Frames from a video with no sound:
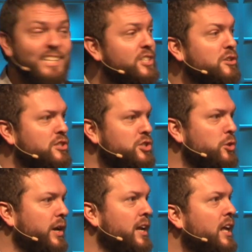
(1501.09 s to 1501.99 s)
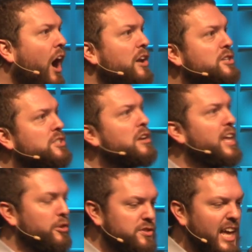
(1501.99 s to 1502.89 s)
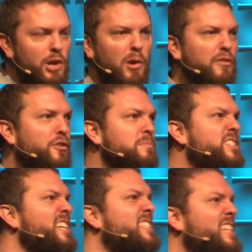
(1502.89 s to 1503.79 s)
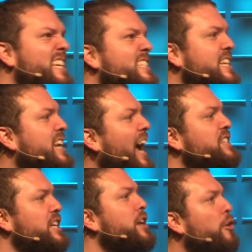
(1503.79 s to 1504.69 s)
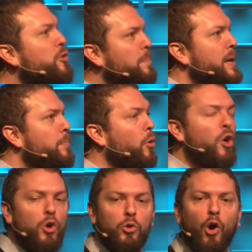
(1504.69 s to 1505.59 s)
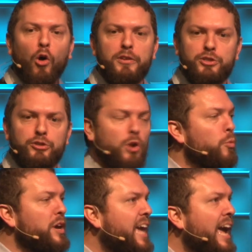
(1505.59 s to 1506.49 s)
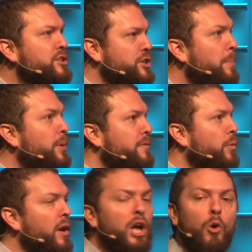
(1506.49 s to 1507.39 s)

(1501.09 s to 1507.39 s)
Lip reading: Doesn't do it. On a Sunday, there's anywhere from 16 to 1,900 people who call this church home. We can't shepherd everyone.